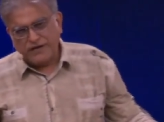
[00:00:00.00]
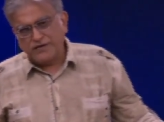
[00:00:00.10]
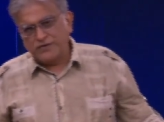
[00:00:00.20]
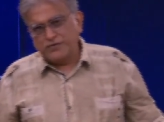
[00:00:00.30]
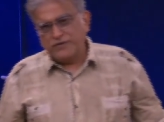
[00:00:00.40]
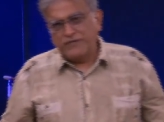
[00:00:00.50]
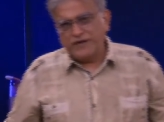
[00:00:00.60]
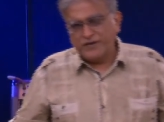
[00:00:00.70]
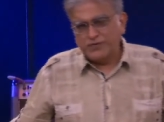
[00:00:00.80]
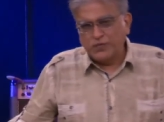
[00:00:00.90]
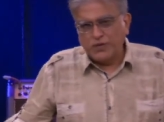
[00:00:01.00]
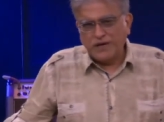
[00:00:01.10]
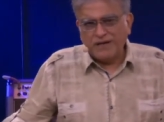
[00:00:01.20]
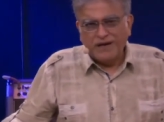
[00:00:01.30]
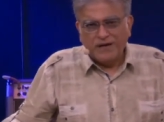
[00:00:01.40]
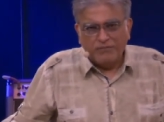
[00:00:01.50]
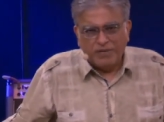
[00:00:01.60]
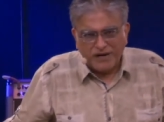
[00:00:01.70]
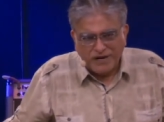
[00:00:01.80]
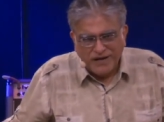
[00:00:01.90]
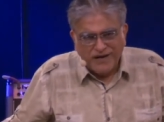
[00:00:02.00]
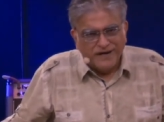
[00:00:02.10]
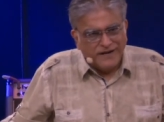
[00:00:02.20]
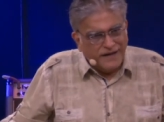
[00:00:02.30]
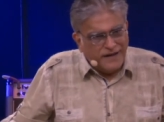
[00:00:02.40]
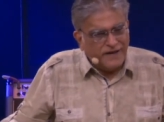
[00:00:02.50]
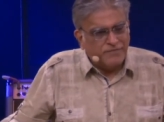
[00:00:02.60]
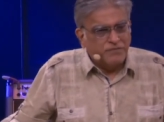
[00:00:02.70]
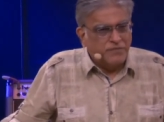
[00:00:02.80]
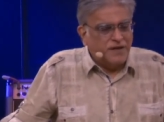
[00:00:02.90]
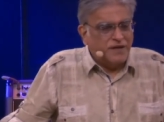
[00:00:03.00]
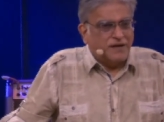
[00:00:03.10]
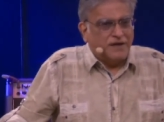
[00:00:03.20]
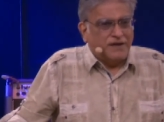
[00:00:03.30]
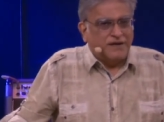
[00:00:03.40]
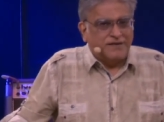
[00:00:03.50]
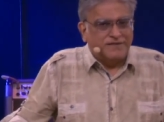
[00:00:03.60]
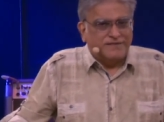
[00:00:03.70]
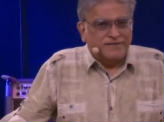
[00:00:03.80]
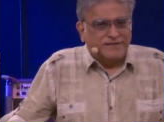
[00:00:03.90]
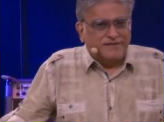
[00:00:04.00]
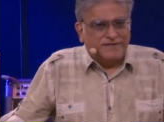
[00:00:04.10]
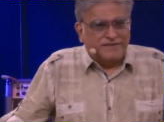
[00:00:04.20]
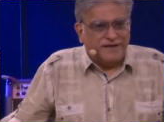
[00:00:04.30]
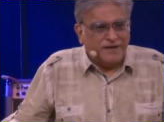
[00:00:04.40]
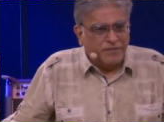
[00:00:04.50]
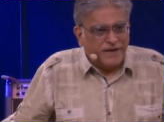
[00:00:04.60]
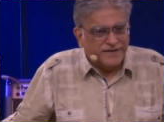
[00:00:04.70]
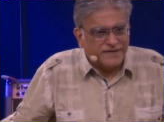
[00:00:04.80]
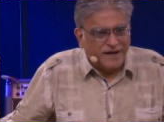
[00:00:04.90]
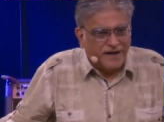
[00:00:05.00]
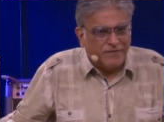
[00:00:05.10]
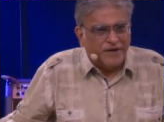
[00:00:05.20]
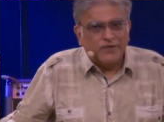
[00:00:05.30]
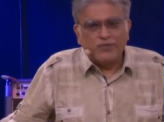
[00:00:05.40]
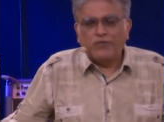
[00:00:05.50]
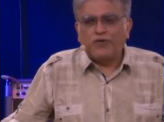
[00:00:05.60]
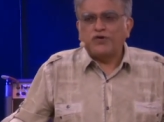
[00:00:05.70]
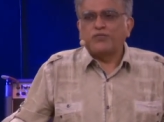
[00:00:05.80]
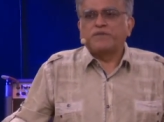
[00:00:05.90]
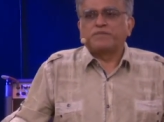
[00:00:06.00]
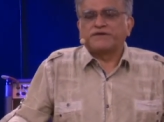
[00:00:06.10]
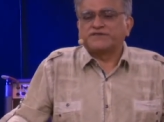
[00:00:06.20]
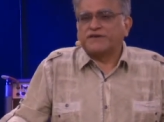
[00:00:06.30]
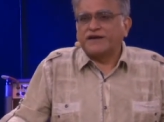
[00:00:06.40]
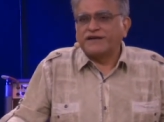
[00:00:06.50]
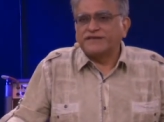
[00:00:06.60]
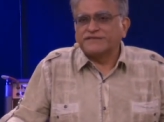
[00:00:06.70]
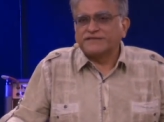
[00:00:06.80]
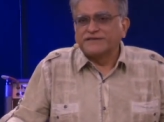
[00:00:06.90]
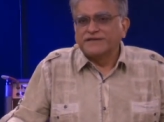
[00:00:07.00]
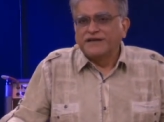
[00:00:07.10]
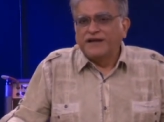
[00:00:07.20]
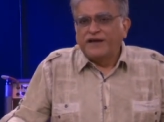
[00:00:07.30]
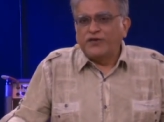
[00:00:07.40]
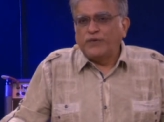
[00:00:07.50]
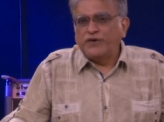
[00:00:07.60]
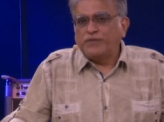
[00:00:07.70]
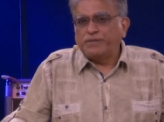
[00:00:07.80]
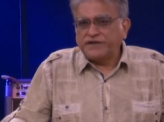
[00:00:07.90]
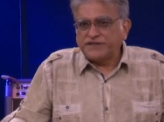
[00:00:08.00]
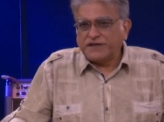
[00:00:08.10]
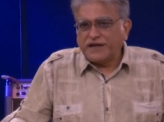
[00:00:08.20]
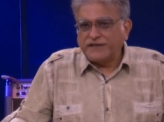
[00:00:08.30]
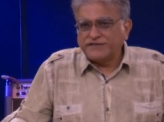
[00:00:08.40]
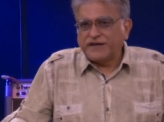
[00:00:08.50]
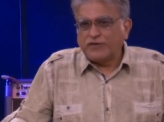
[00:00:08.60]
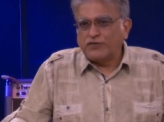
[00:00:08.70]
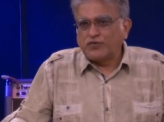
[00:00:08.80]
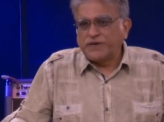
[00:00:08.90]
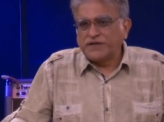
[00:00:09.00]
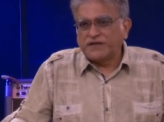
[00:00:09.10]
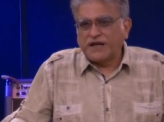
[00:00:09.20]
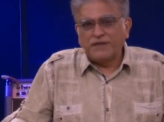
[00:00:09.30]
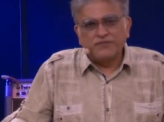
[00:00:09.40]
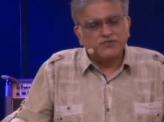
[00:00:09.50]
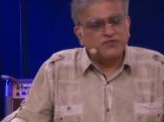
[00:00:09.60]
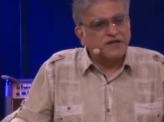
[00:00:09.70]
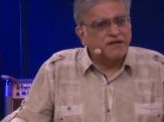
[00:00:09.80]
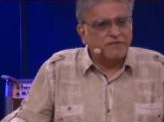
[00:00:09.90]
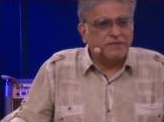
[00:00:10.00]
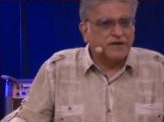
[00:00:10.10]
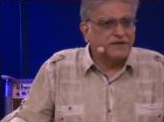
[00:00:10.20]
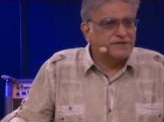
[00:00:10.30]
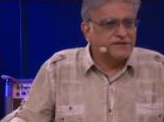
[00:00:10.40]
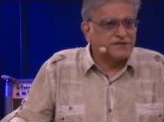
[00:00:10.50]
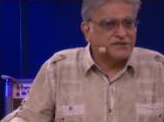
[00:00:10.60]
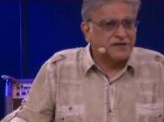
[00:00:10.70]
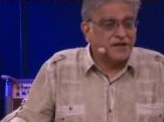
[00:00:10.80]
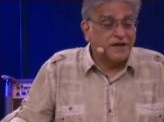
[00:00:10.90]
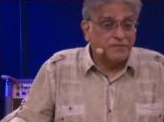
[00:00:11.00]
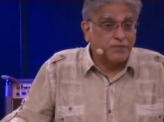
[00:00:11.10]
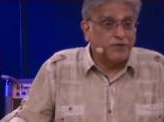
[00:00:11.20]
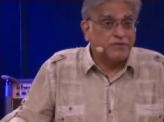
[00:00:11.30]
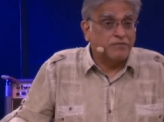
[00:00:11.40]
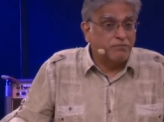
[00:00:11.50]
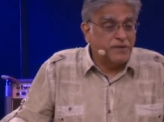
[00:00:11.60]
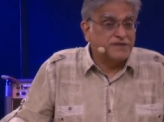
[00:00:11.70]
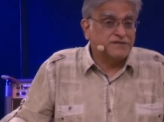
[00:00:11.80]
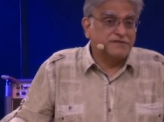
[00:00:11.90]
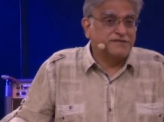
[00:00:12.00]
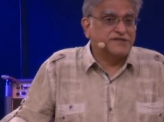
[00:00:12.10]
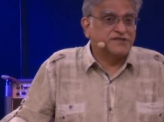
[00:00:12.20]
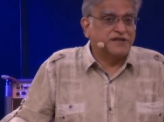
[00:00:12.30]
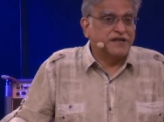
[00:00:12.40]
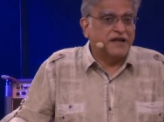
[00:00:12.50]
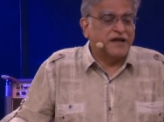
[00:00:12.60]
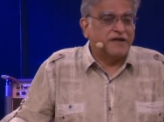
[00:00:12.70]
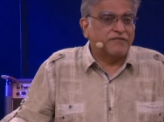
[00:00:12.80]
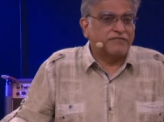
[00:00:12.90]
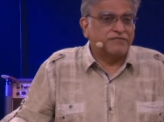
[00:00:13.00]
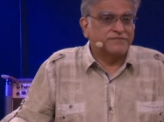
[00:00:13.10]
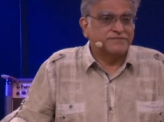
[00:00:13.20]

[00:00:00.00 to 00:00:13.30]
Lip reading: and do a very good work, but let me take my time. I don't want to be pressurized. You know, when you're pressurized, that ought to be the time you should never make a decision, an important major decision in life.